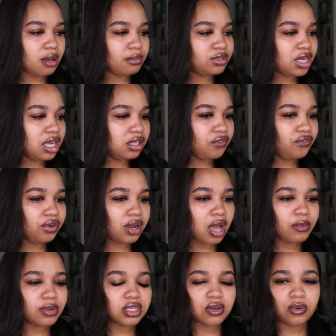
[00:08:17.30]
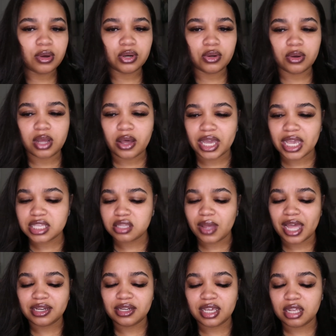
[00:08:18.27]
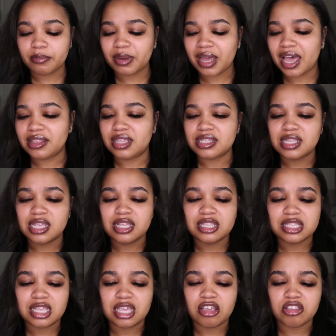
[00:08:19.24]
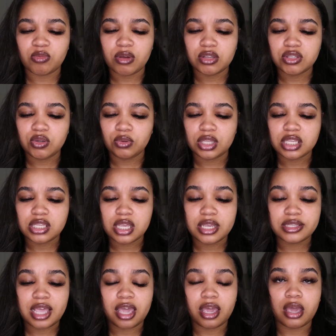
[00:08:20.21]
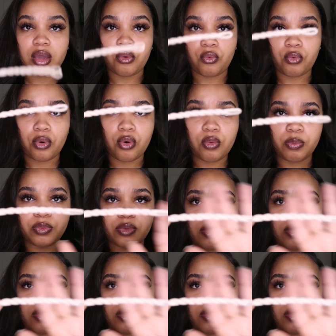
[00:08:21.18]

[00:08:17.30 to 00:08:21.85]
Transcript: i'm trying to figure out what's going on okay so i did buy this incense as well too this is a rope